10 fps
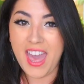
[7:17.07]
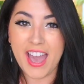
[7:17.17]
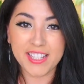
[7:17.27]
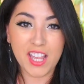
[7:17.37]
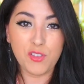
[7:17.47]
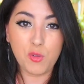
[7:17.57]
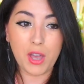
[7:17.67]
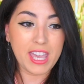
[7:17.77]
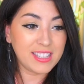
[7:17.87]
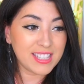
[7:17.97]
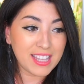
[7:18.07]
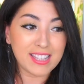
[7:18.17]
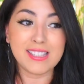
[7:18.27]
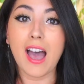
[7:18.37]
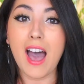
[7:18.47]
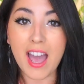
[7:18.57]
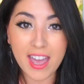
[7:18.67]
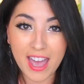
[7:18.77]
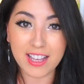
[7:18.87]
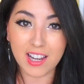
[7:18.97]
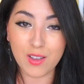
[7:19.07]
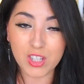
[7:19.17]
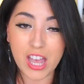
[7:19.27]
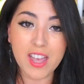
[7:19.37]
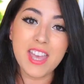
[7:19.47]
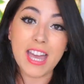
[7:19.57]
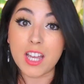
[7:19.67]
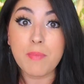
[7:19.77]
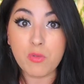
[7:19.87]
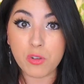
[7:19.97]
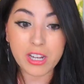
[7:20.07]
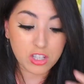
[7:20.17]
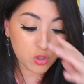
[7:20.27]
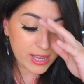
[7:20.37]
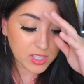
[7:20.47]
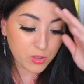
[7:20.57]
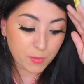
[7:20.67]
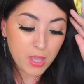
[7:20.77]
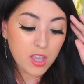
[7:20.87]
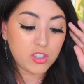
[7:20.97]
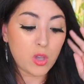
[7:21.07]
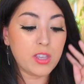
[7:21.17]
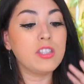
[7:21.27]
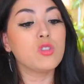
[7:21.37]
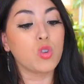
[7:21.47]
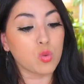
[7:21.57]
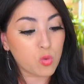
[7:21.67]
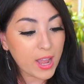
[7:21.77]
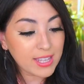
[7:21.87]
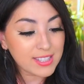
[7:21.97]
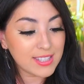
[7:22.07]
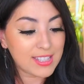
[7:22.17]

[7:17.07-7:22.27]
And if you are heating the entire enclosure, that can be really stressful. So this is great to